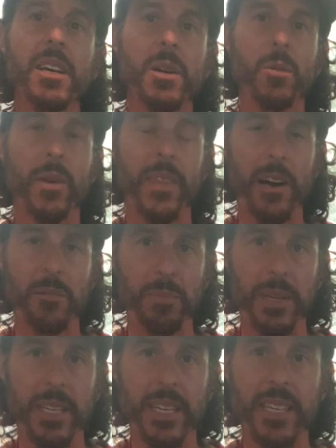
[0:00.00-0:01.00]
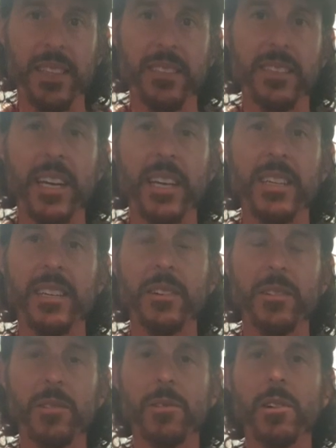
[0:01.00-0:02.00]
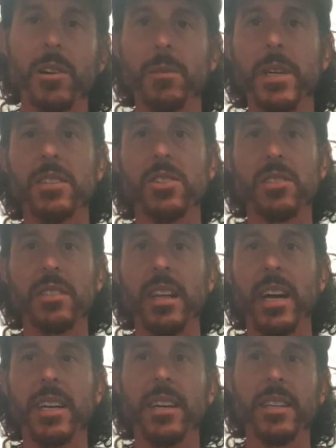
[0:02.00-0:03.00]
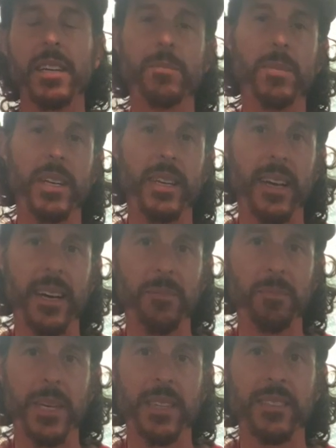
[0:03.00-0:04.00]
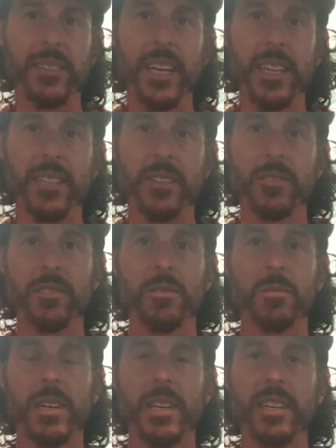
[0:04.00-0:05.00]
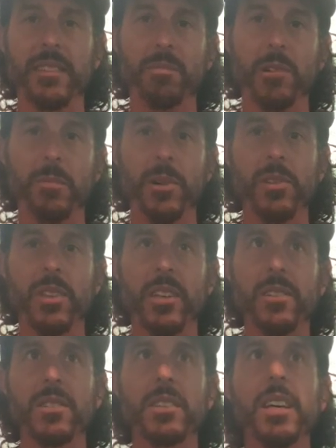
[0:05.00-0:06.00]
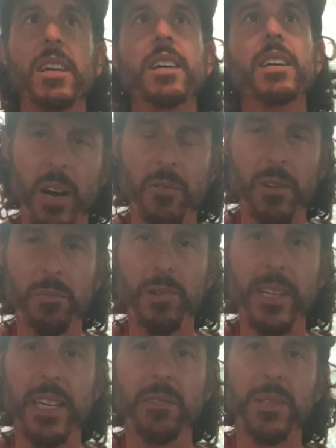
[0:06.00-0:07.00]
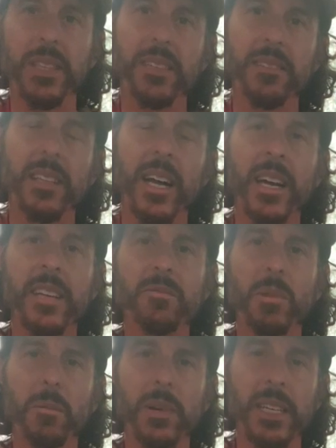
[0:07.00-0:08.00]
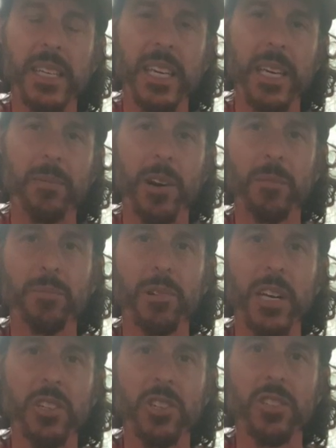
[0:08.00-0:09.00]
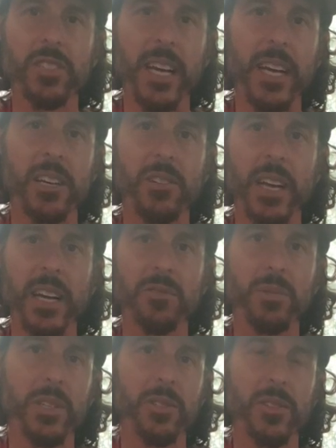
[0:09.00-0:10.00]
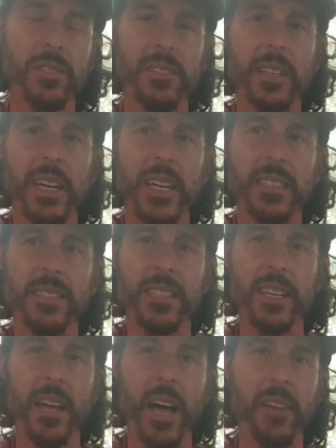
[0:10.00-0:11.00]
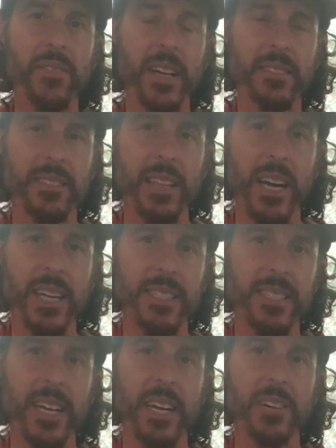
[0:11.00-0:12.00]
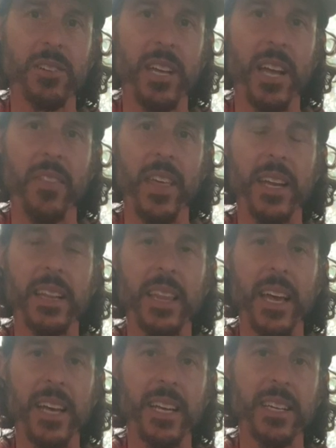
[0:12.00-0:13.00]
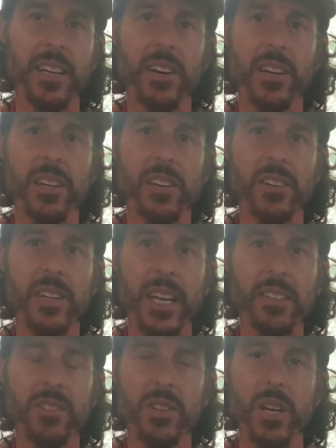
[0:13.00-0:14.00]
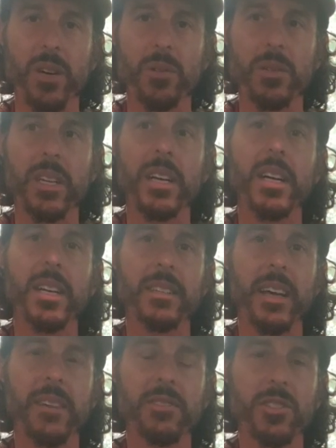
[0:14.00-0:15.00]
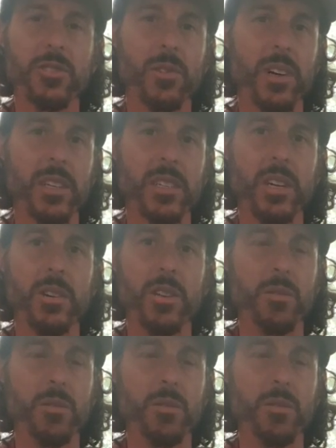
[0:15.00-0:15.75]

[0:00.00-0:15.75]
without picking the second note, or we can just slide on up and not pick the second note. So we're going to explore both of those. I want to point out with these slides, we want to keep our pressure down as we do the slides to have that slide sound and then land on our next note. To have a strong note, you